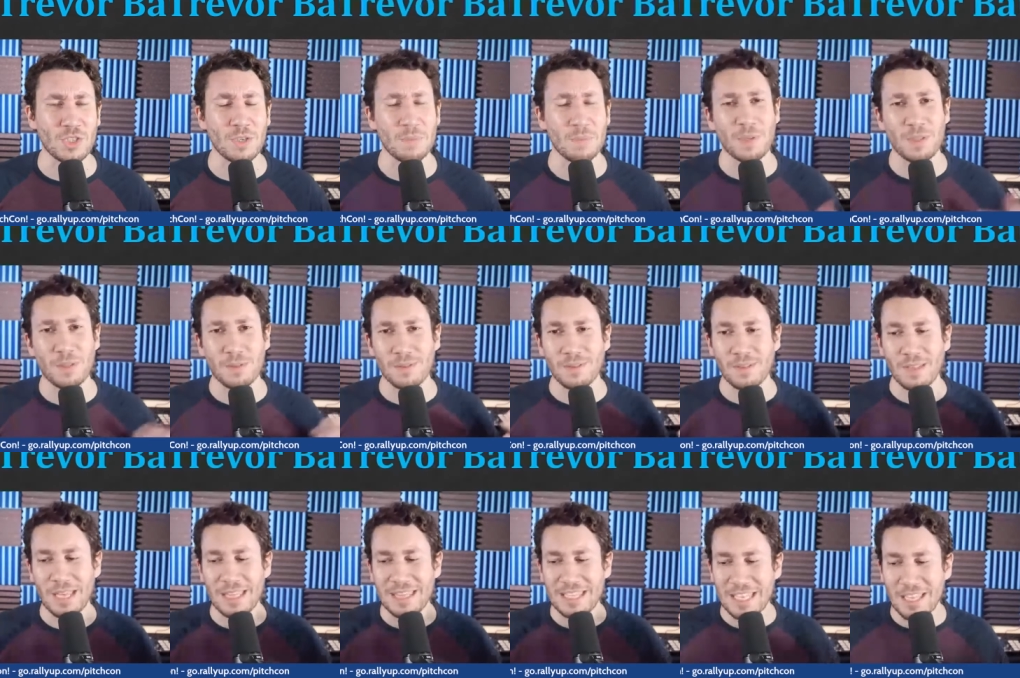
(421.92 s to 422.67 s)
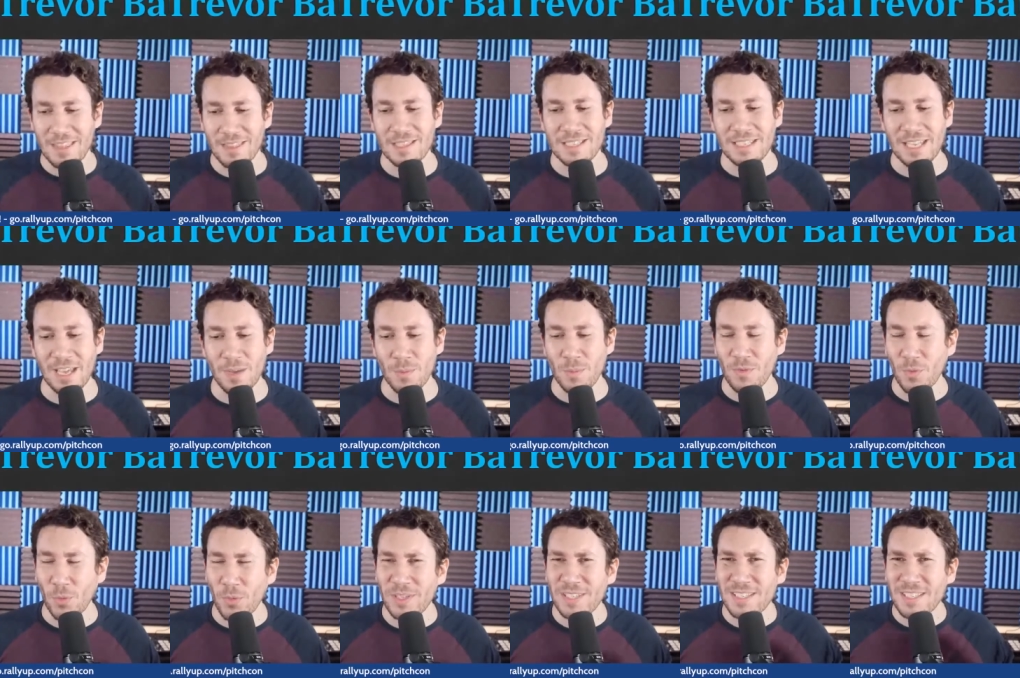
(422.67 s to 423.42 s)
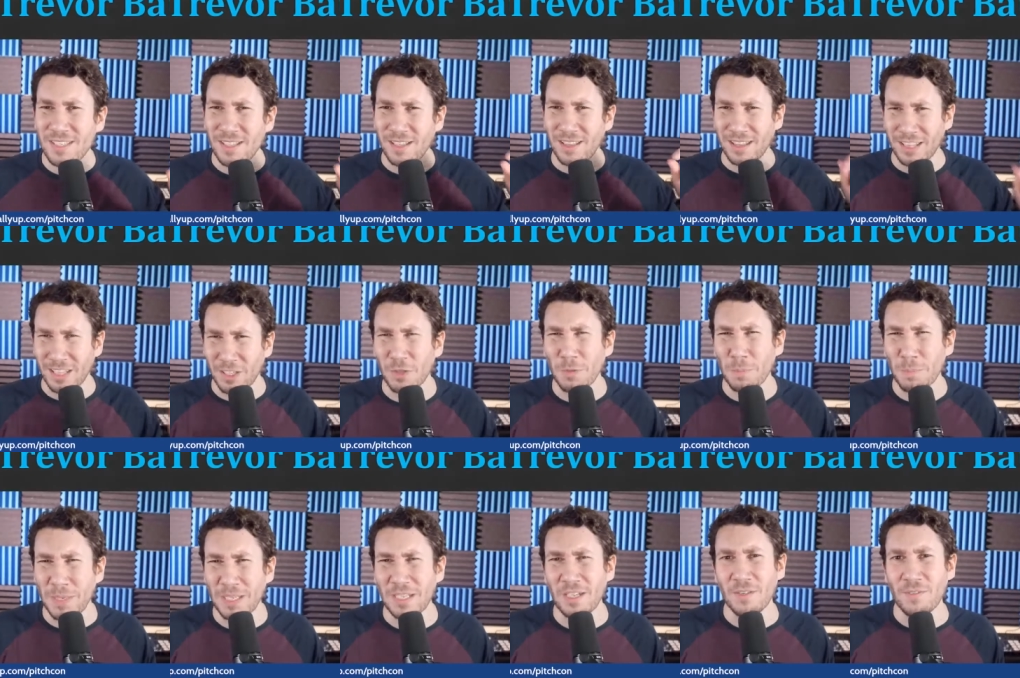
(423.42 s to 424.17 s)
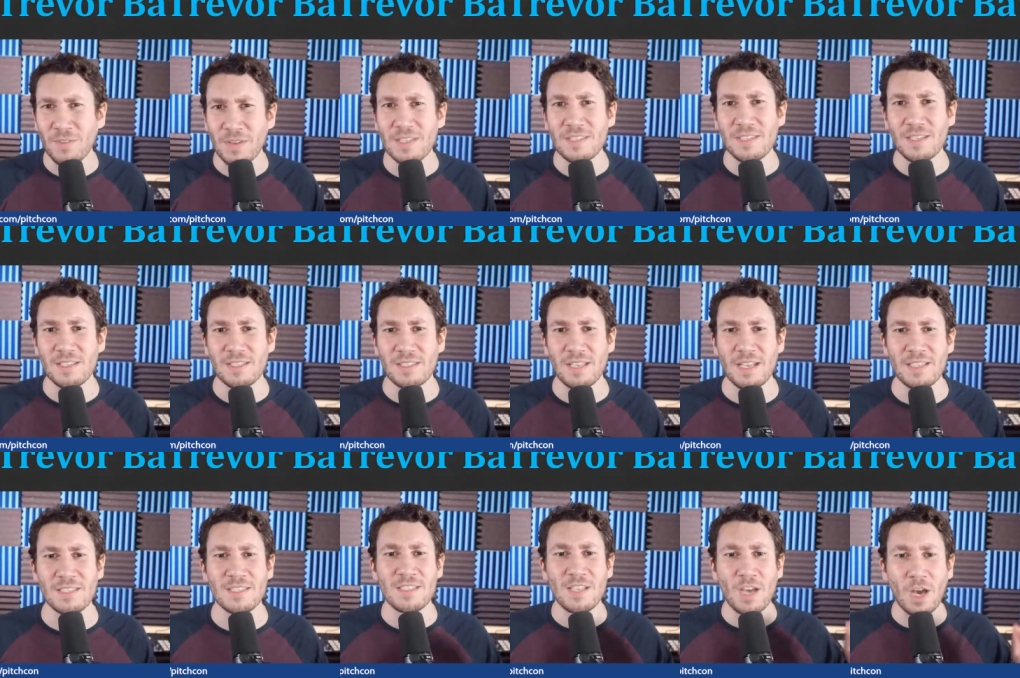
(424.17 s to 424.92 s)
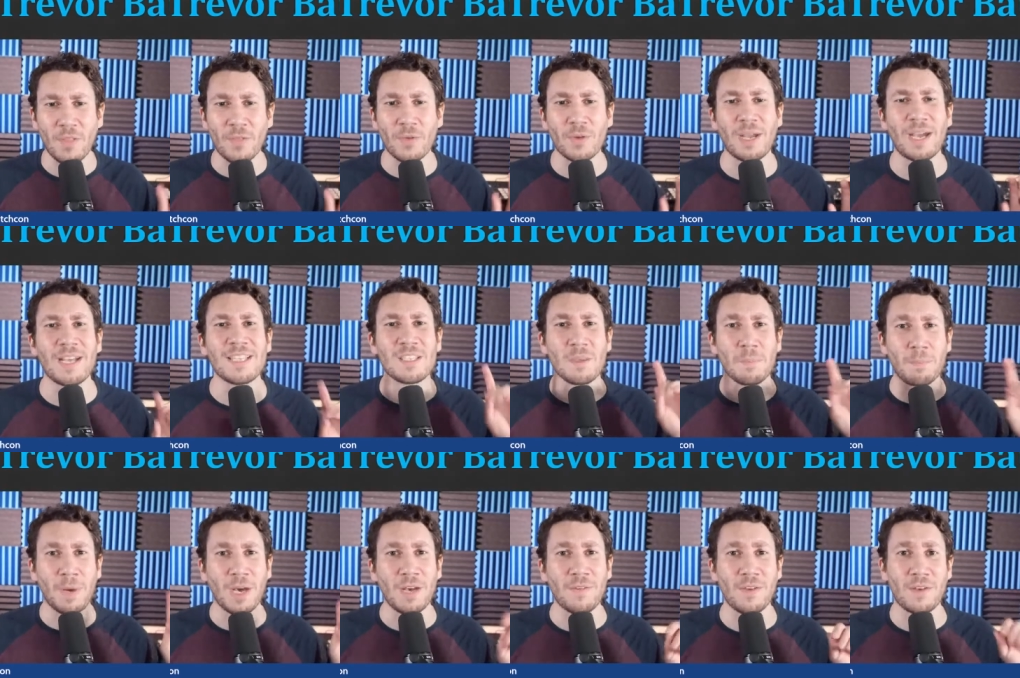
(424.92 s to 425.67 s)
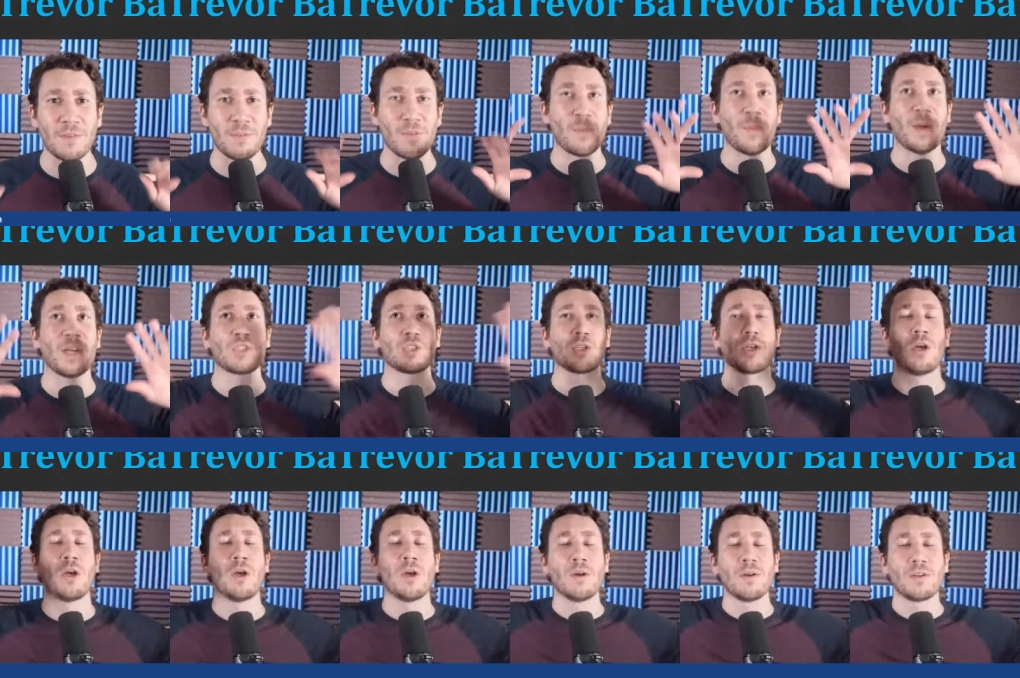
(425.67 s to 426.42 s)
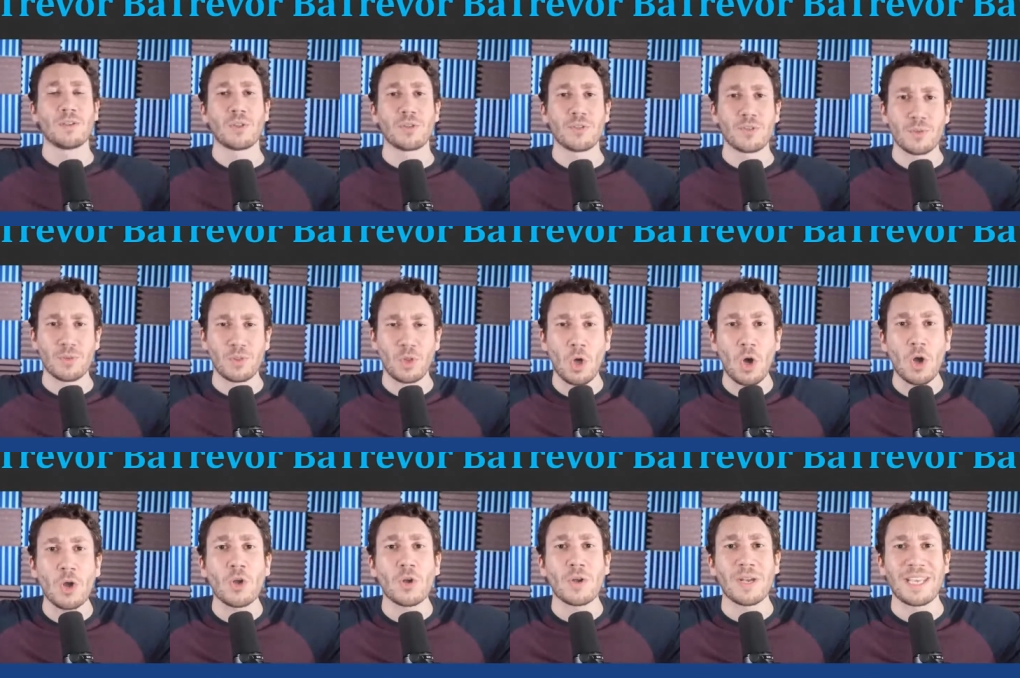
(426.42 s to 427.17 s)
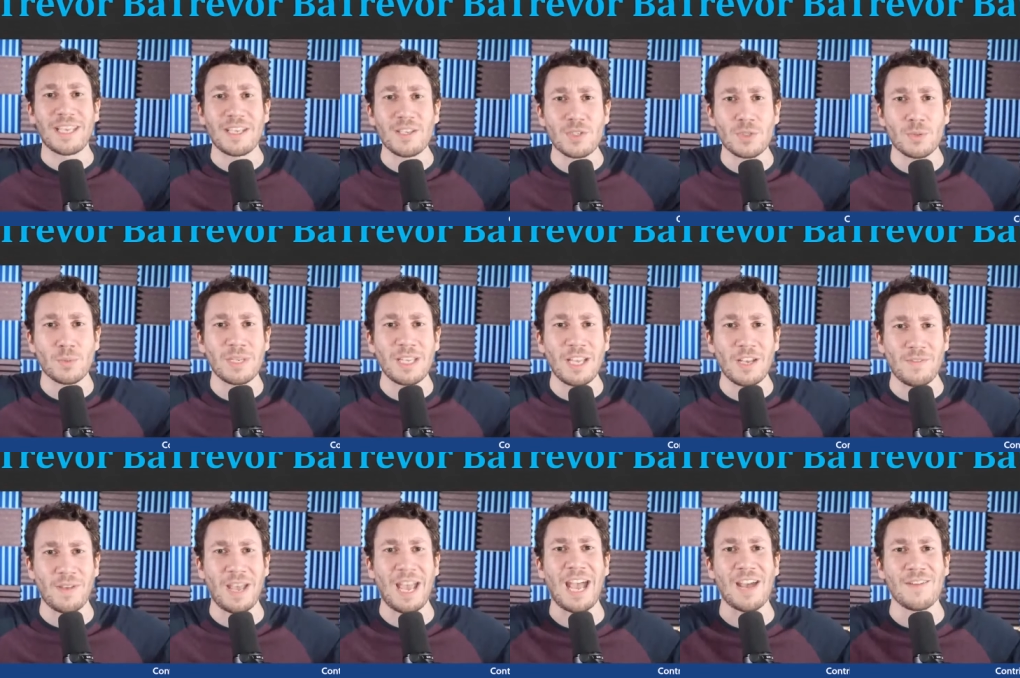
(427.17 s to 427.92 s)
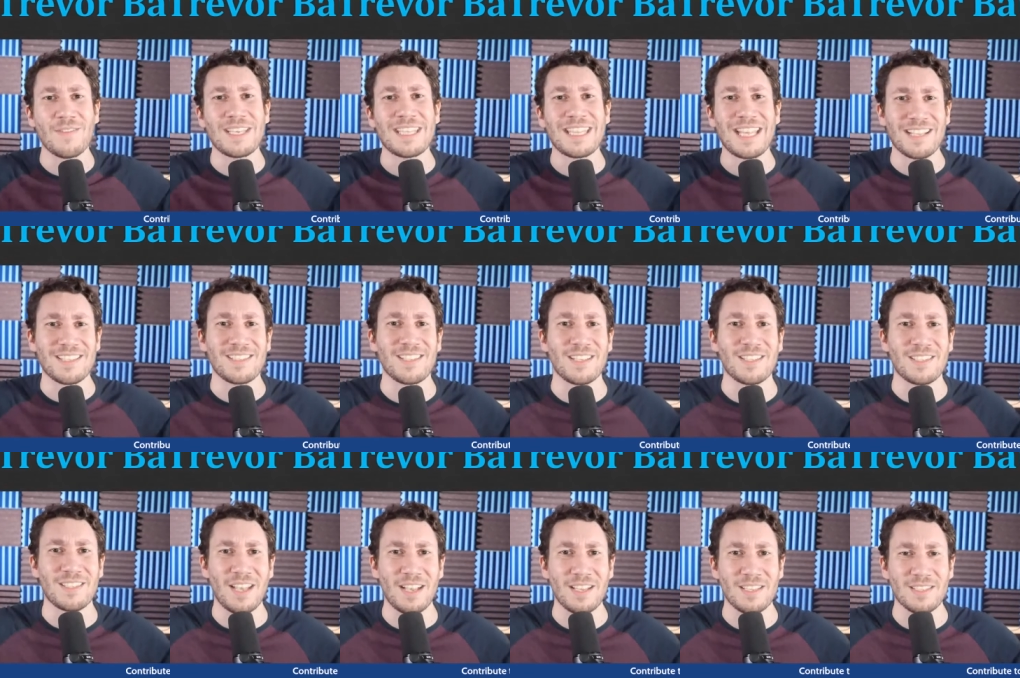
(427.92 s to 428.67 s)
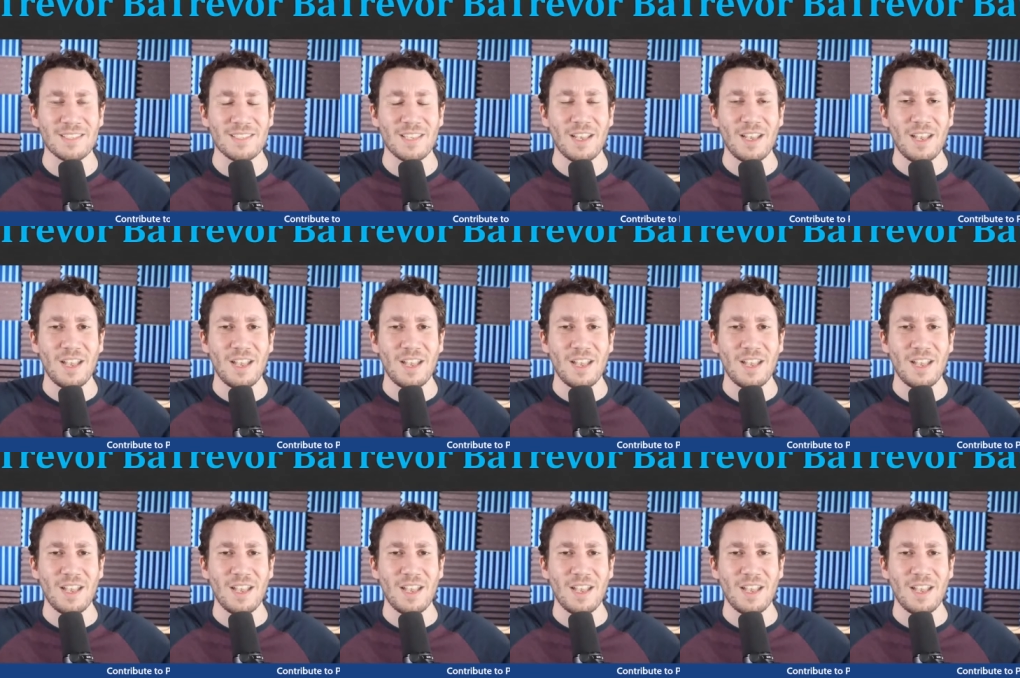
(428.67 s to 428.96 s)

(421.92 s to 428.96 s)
But at the end of the day, we've only seen a little bit of his success. The other guys above have a much longer history of having that success.